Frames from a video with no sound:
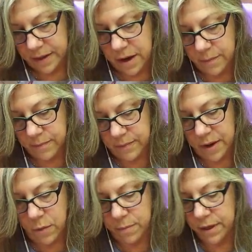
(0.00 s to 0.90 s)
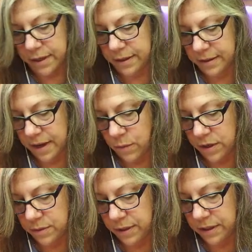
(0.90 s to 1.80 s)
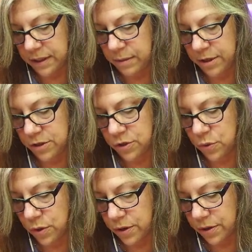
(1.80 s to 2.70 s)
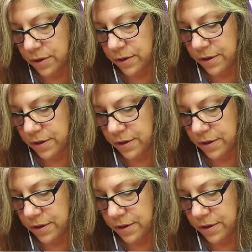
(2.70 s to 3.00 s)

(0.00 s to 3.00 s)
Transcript: Oh, I want it to be a little bit shorter.